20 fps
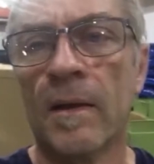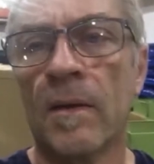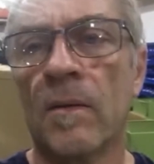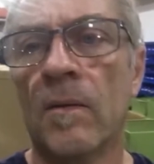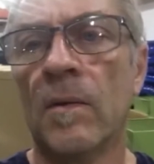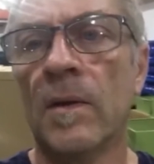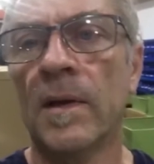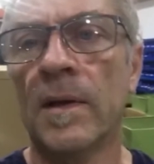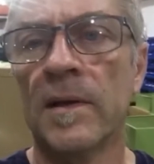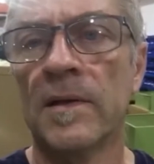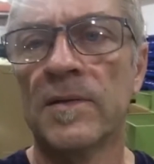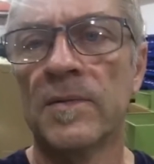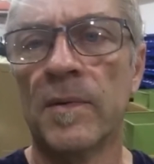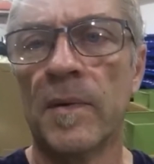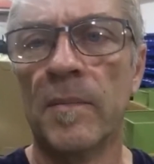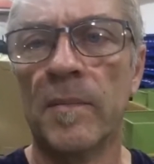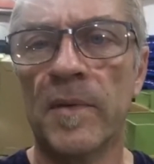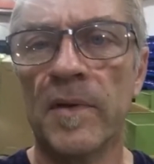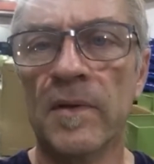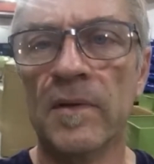what else we
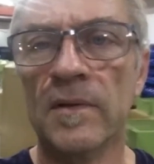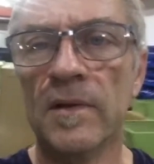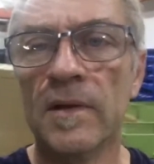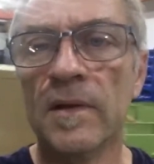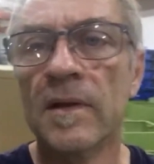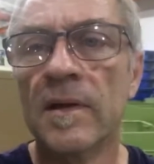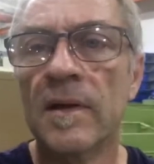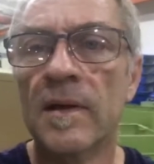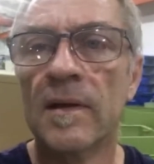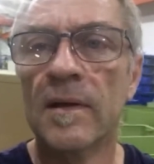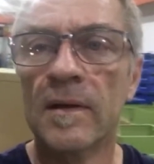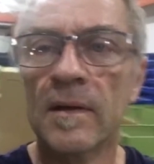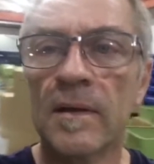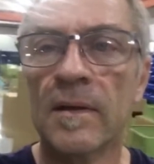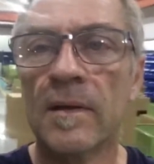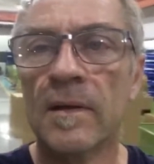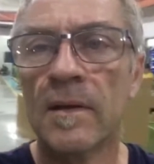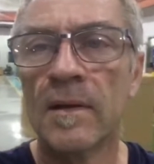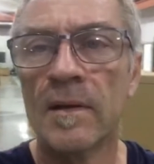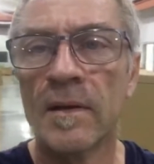building?
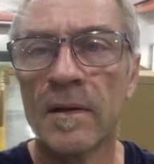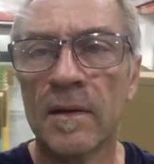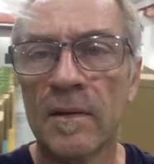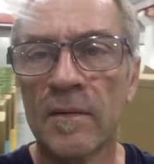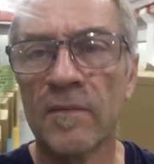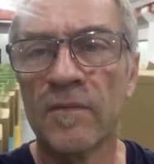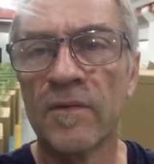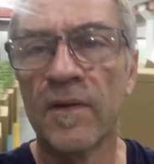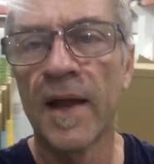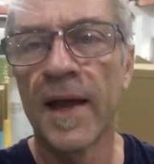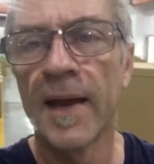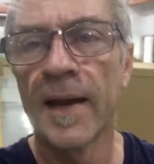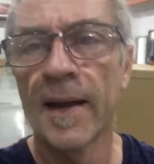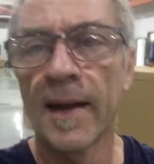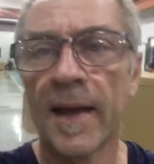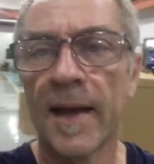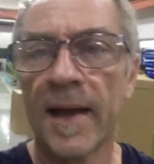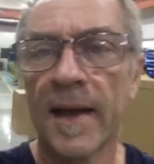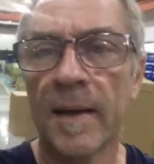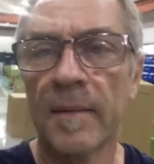Flat
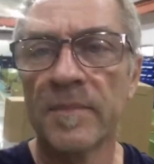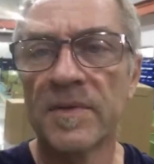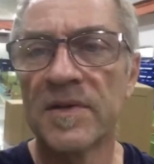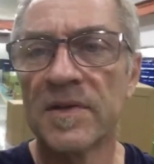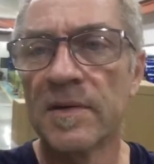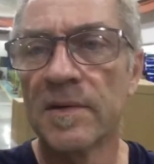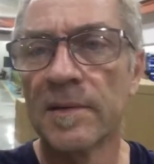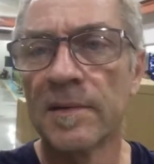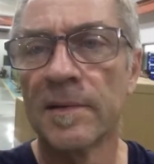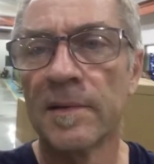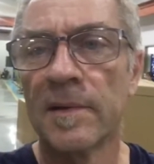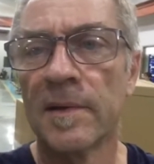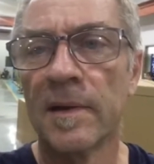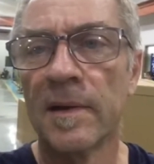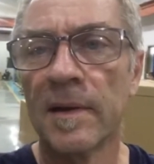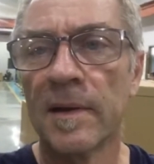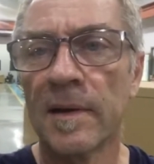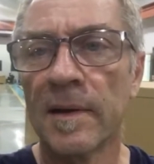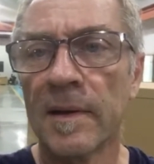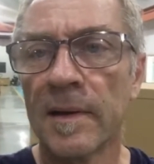laps,
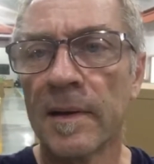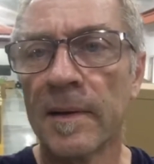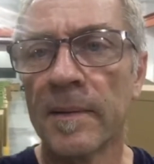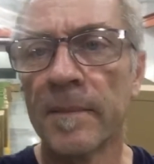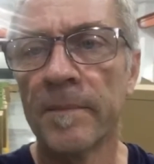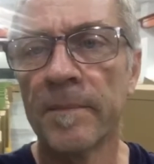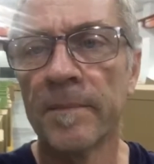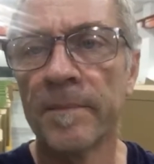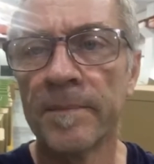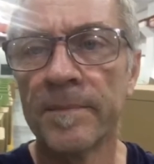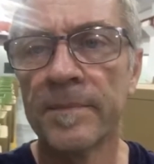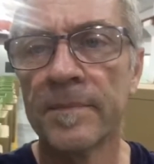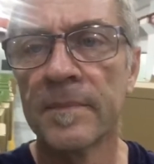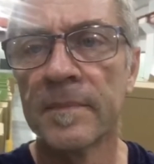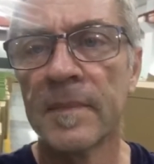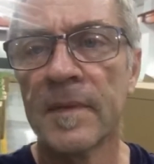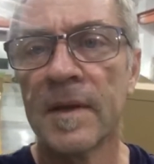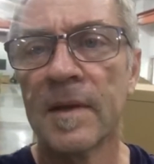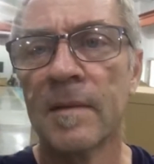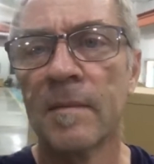um,
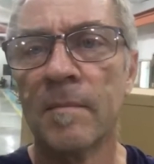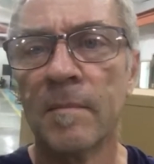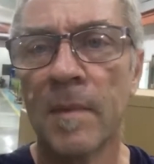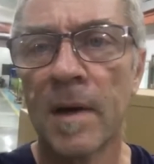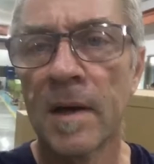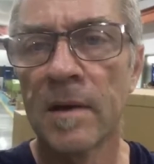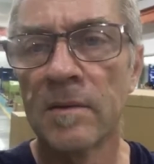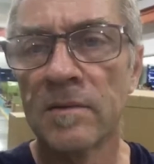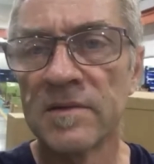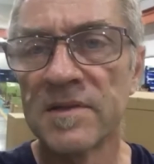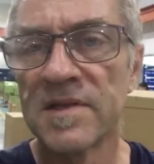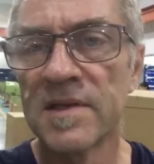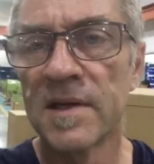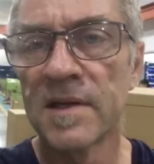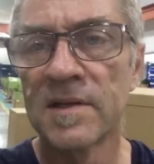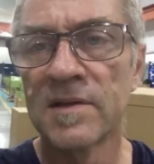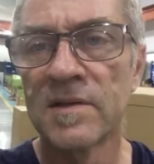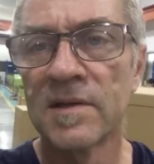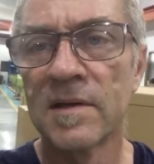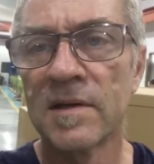Model
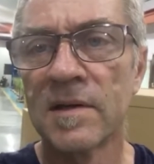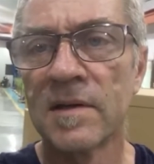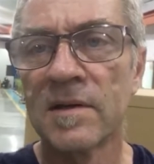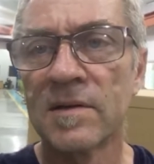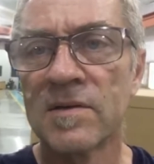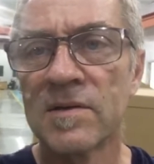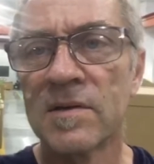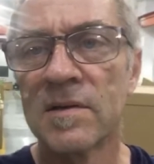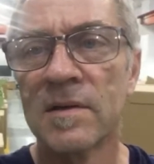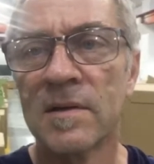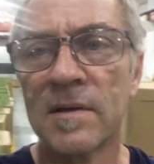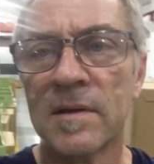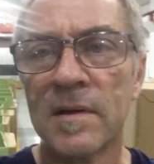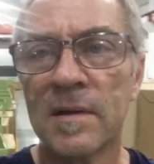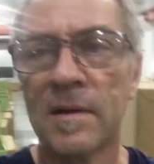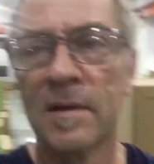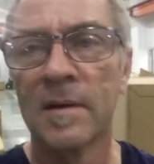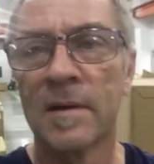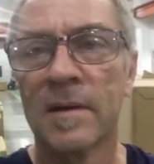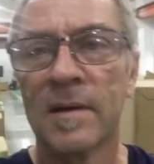6s,
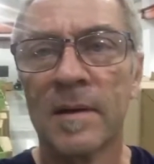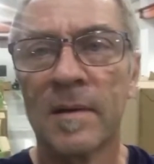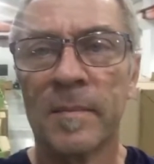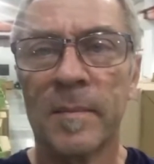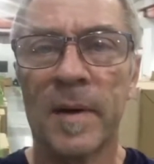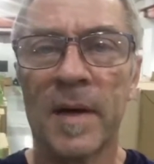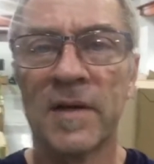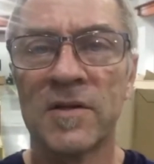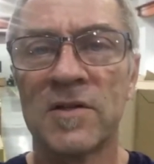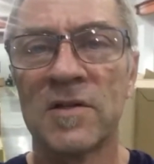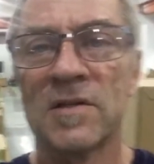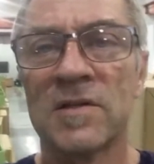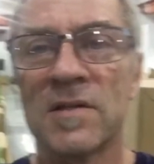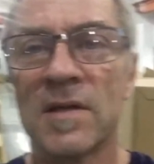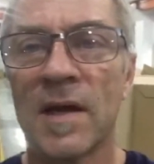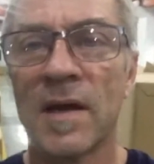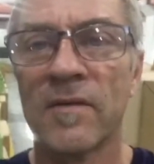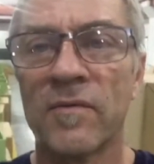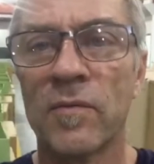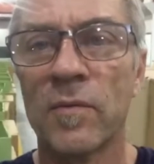bunch of
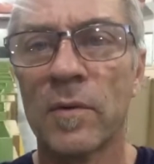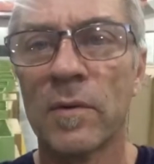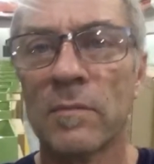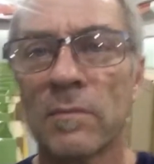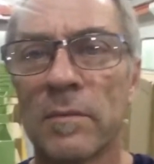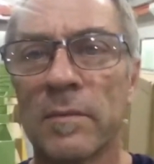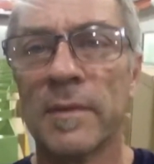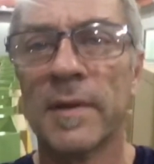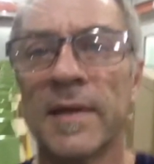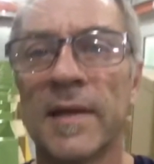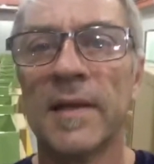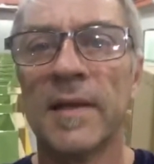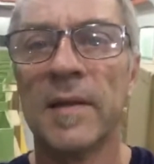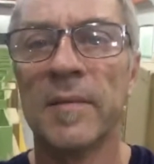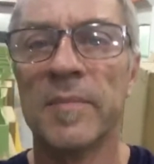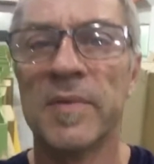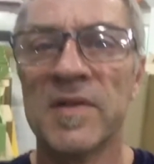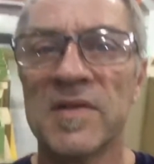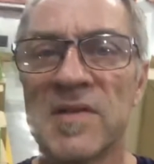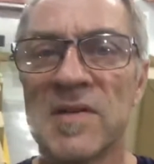stuff. We're really
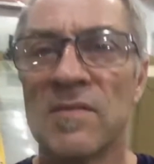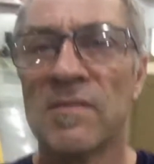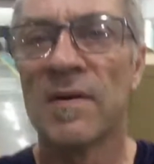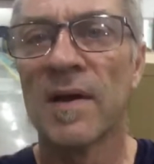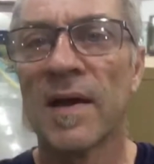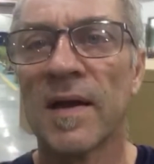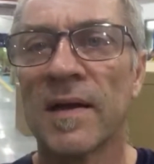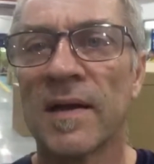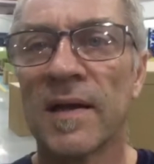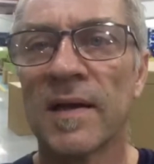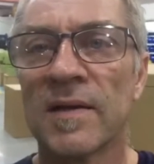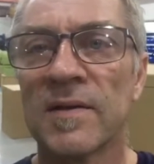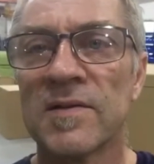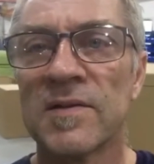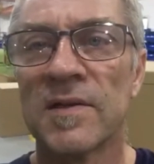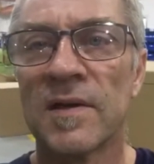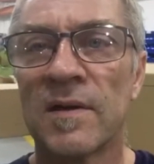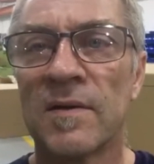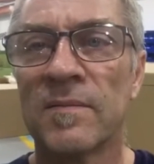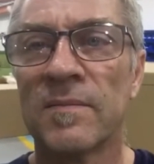busy right now.
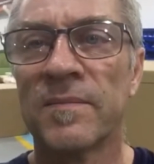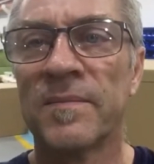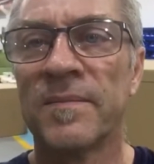So